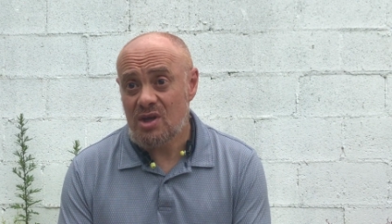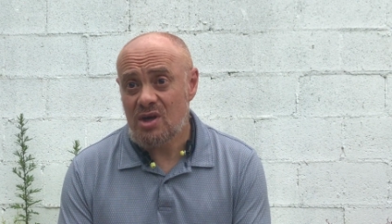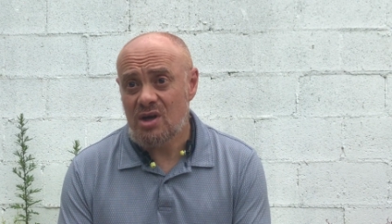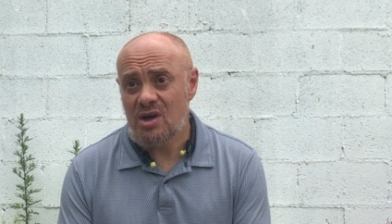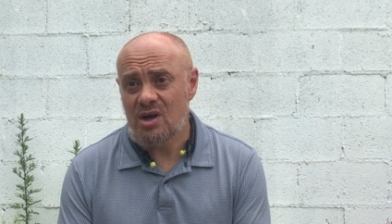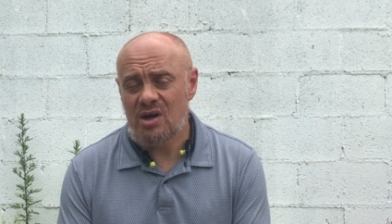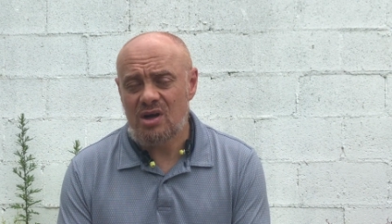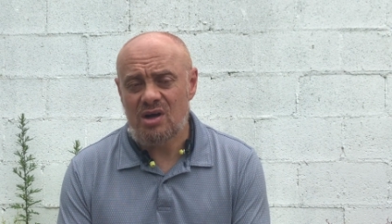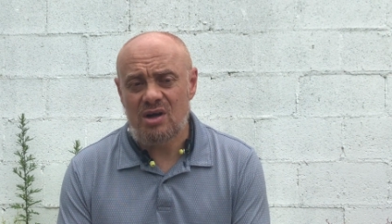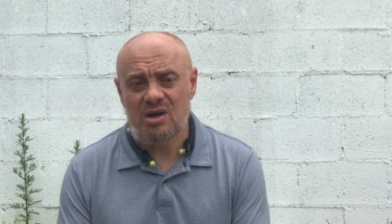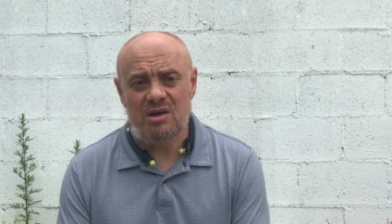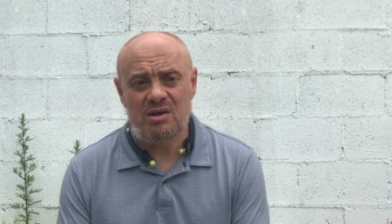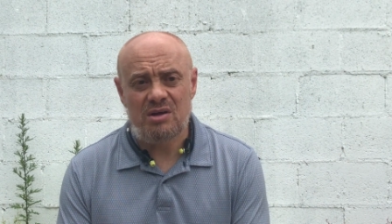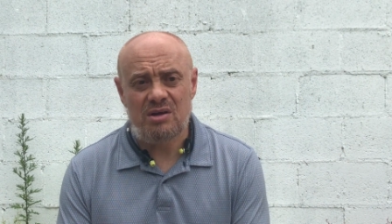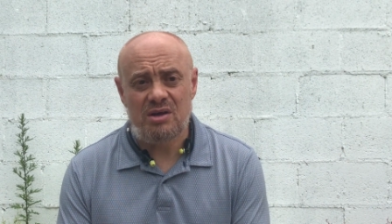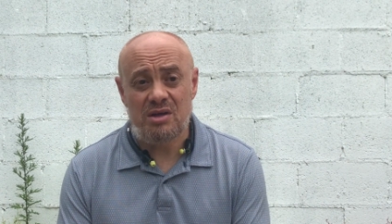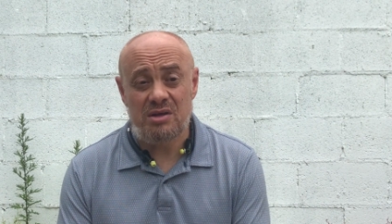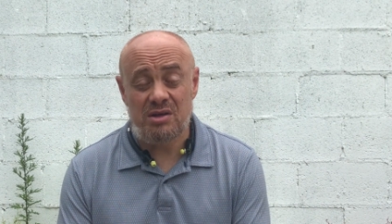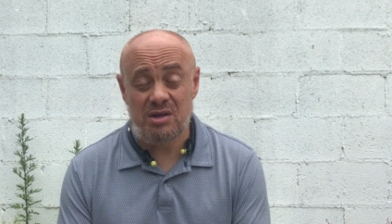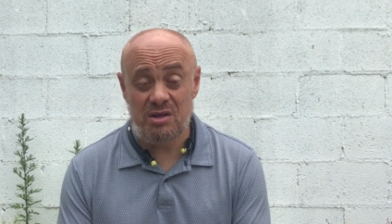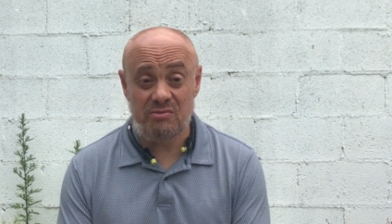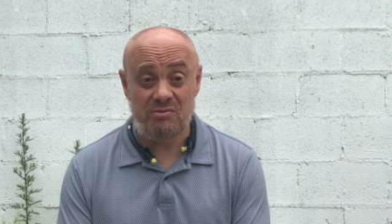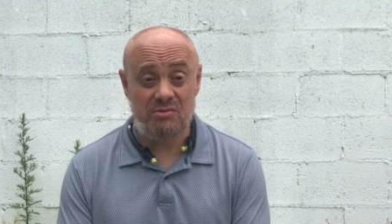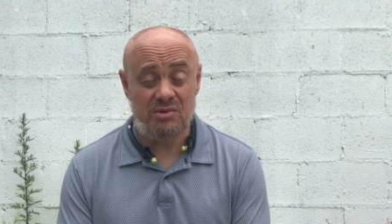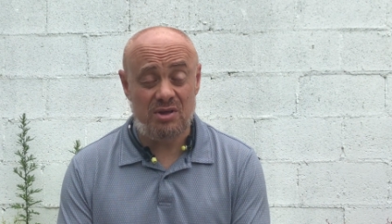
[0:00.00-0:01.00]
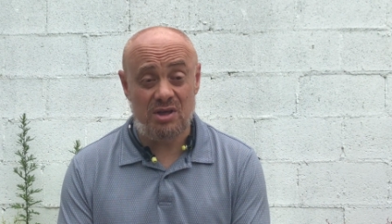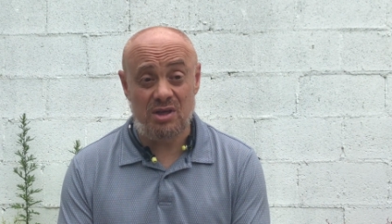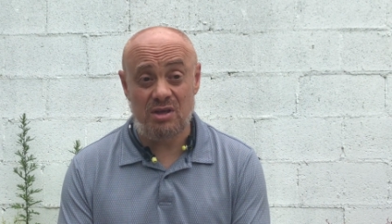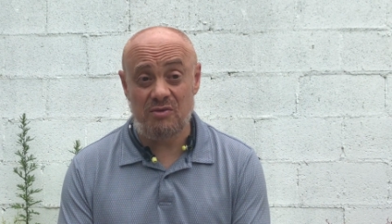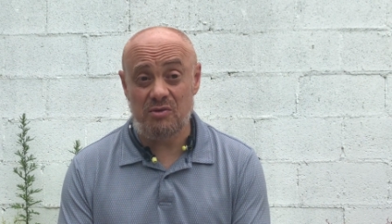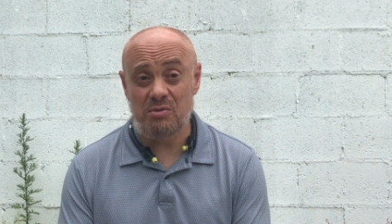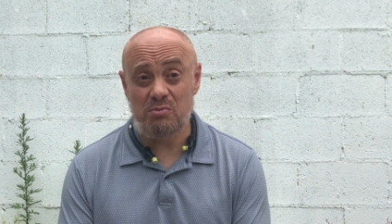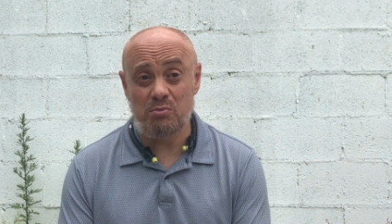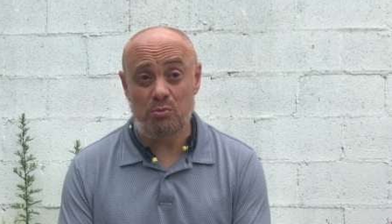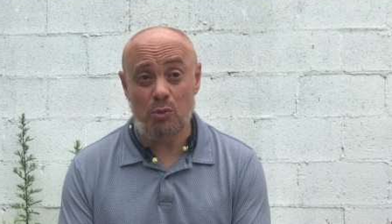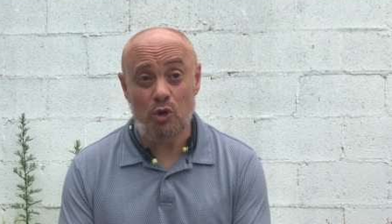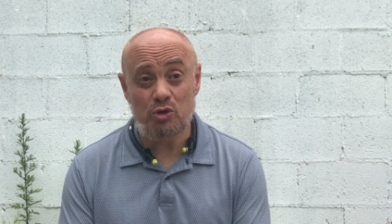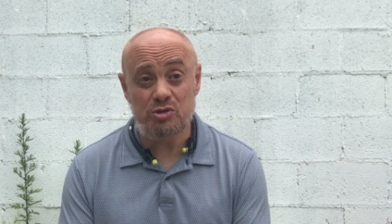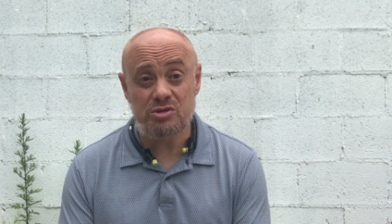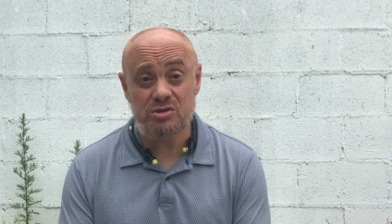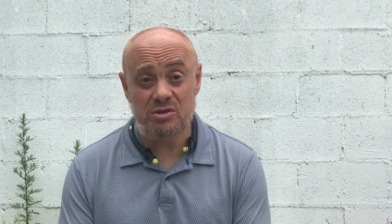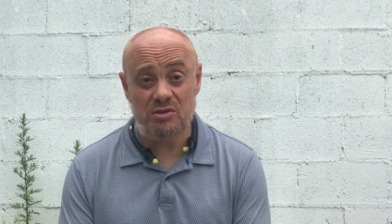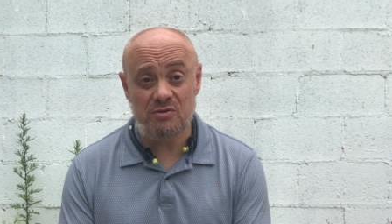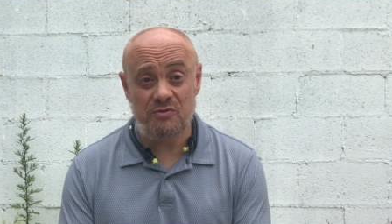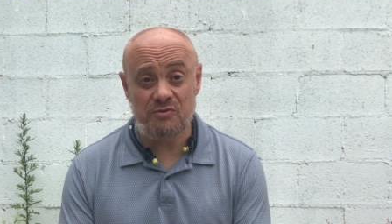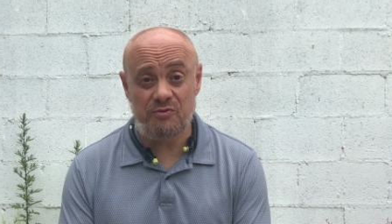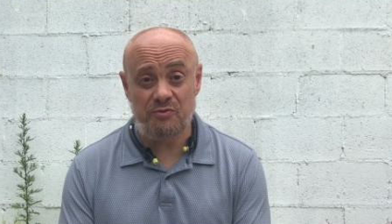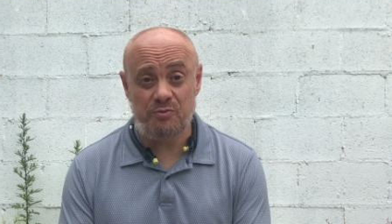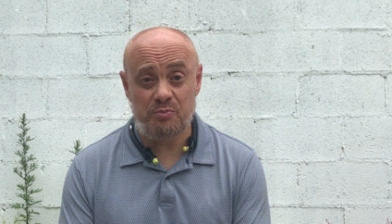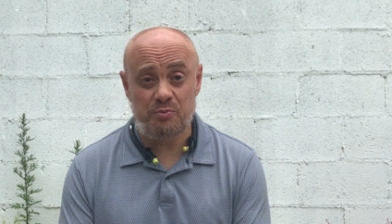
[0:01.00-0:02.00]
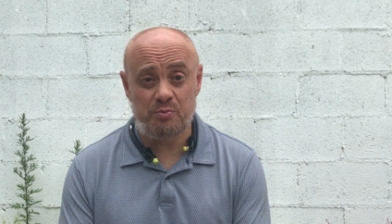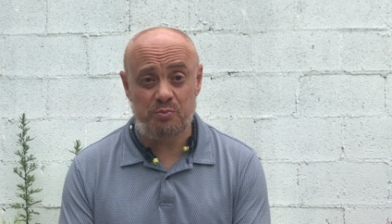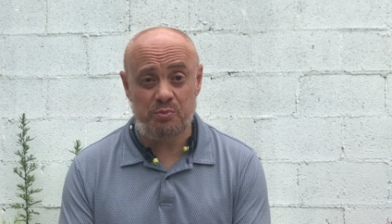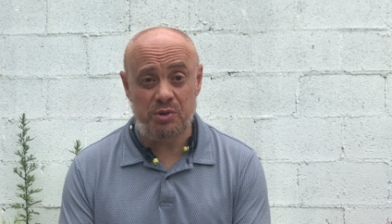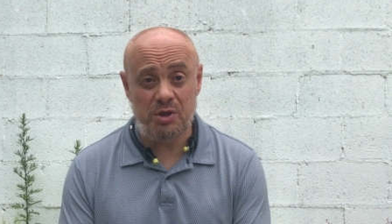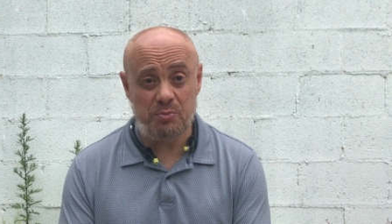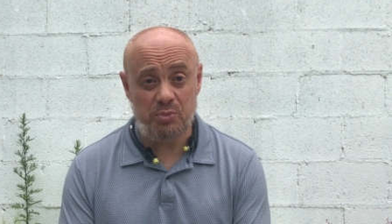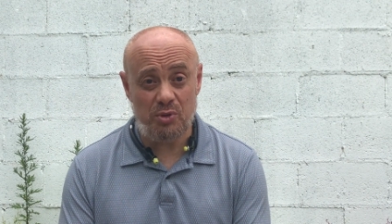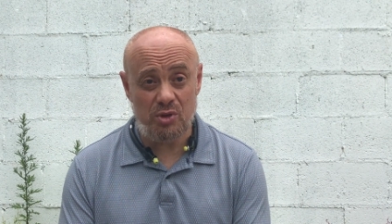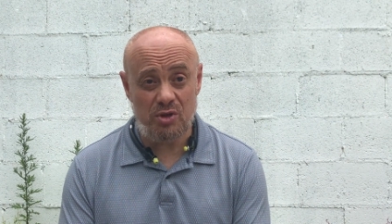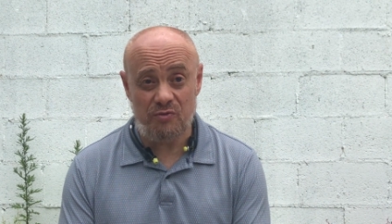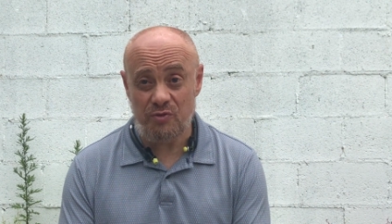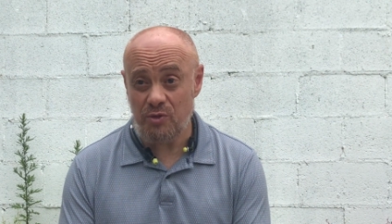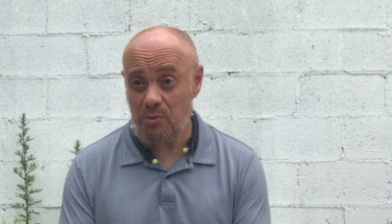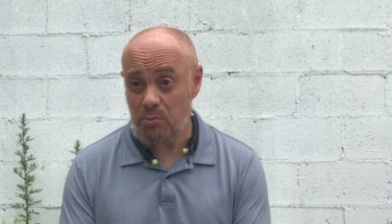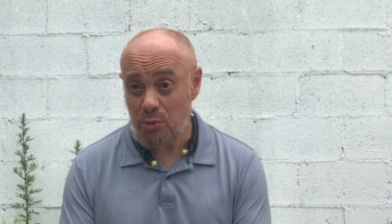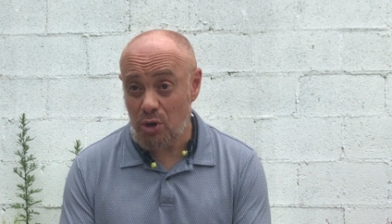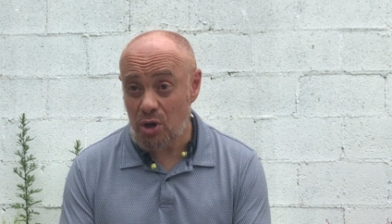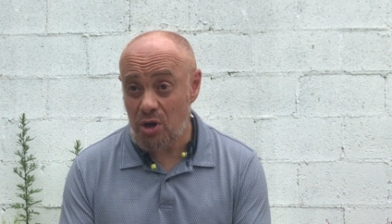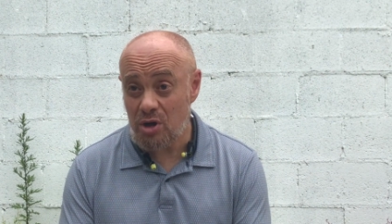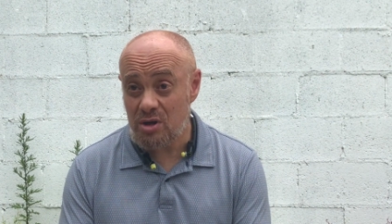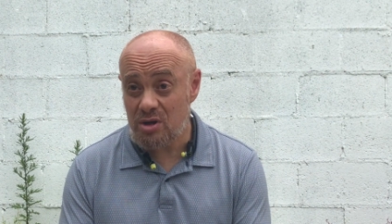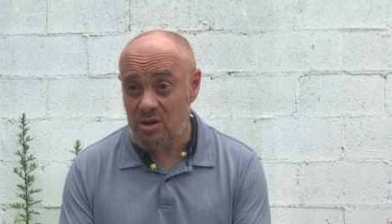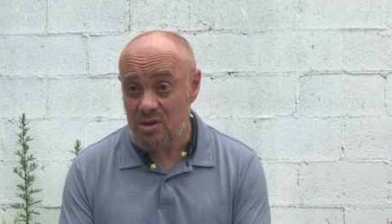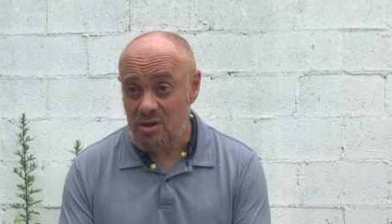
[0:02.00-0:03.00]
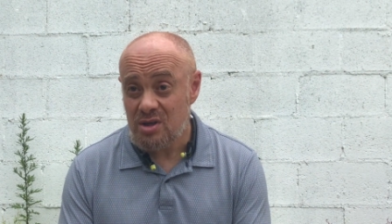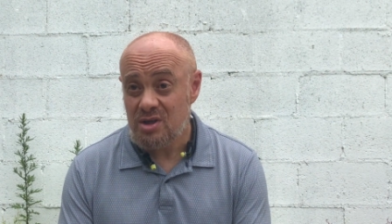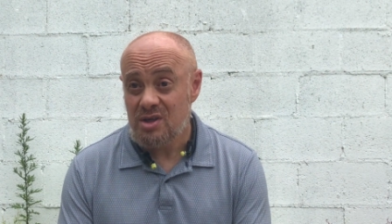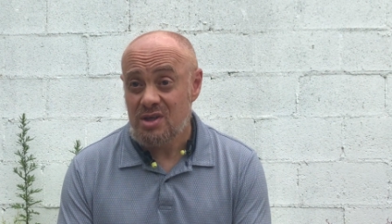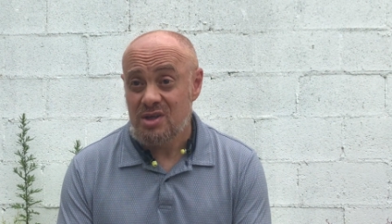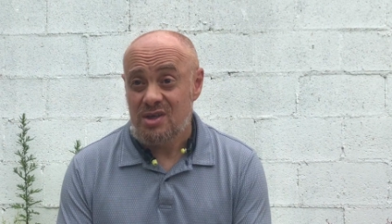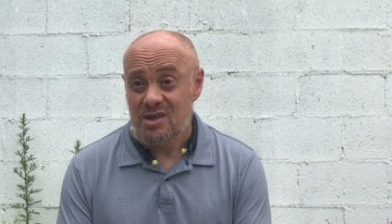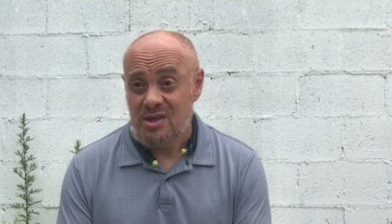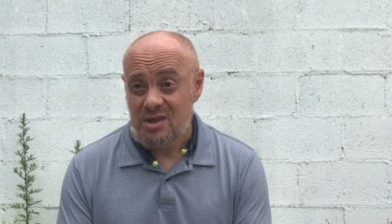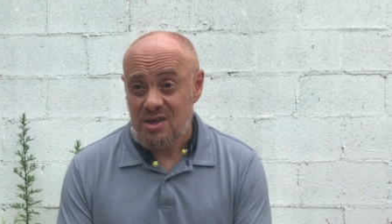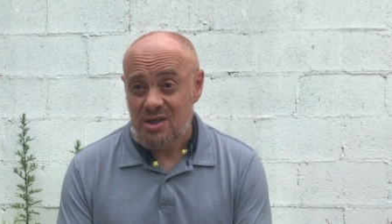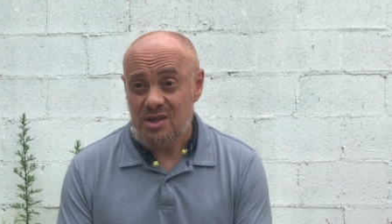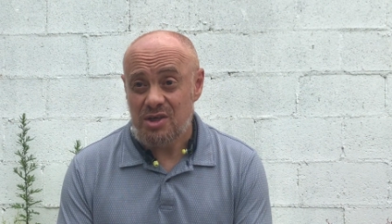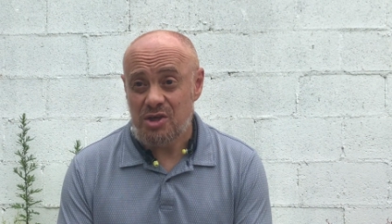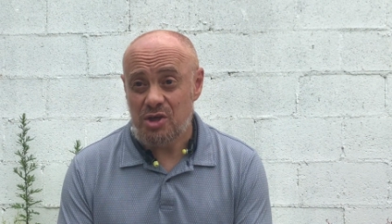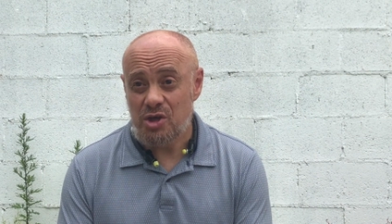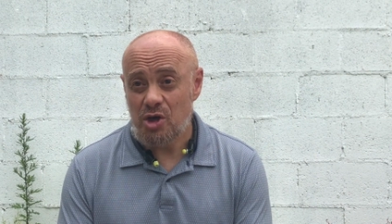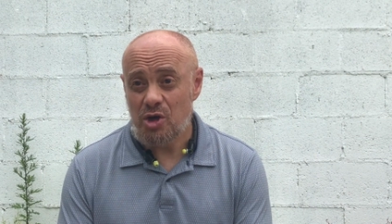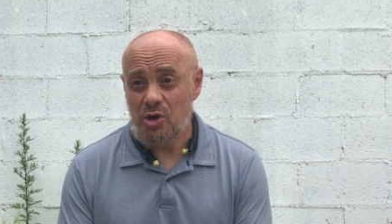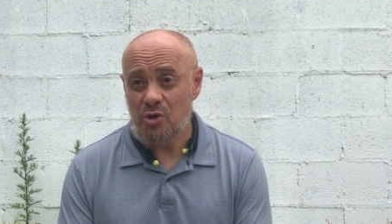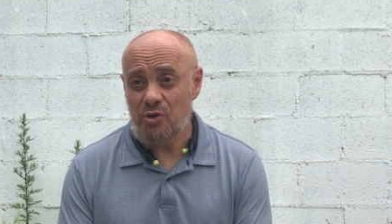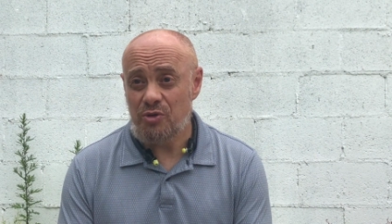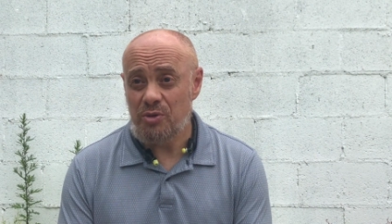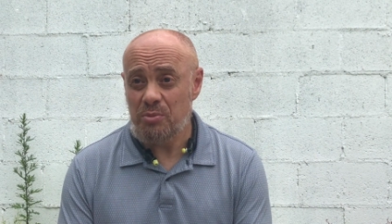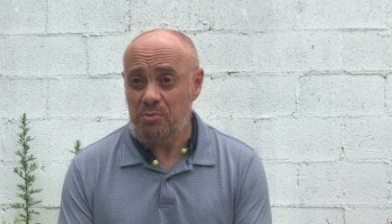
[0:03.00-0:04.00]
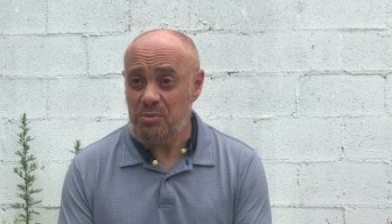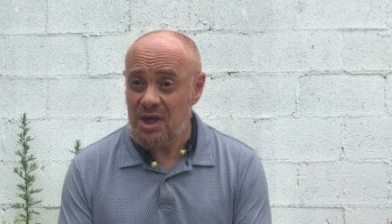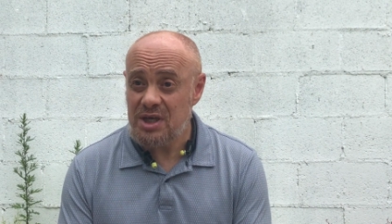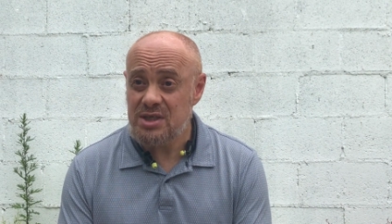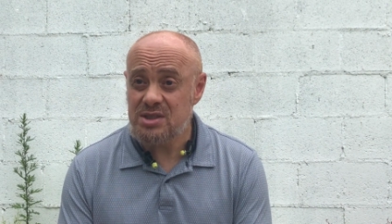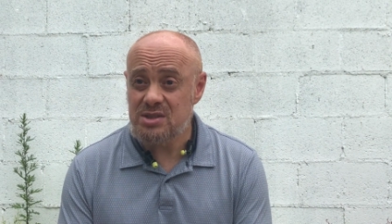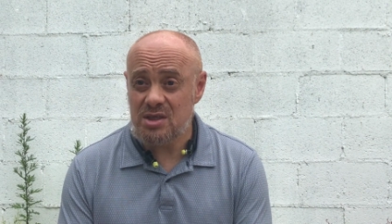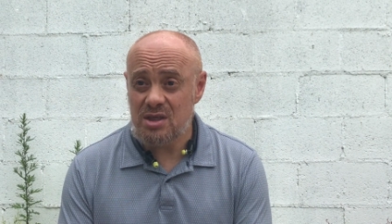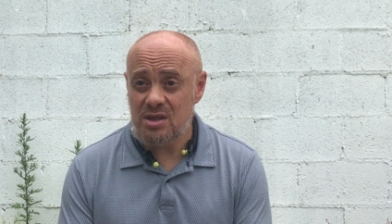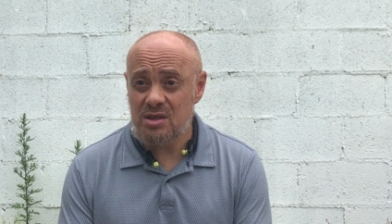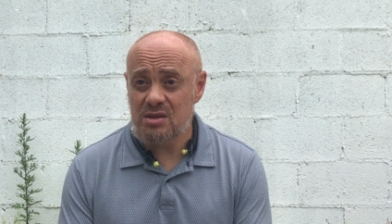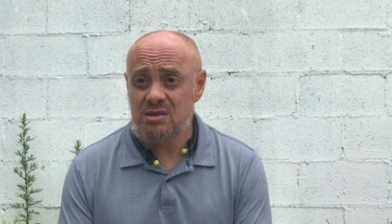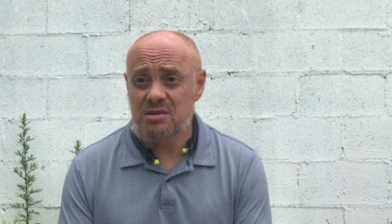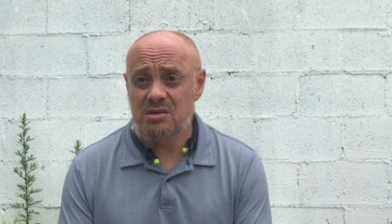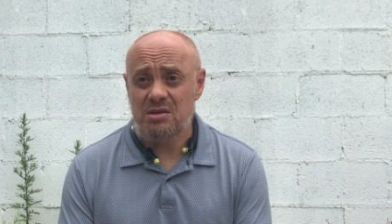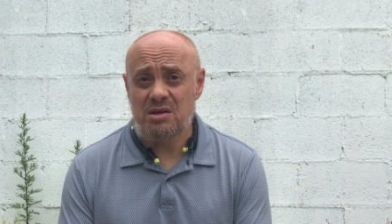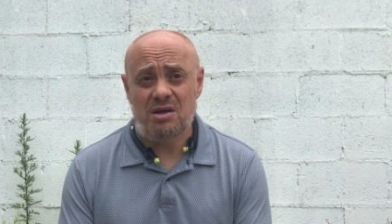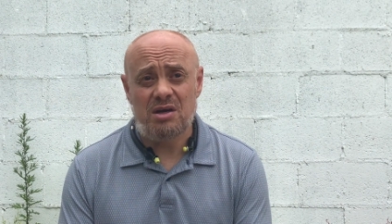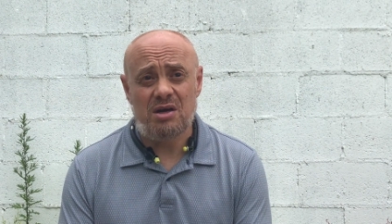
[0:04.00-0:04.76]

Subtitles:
and even most of people of the book, the mixing,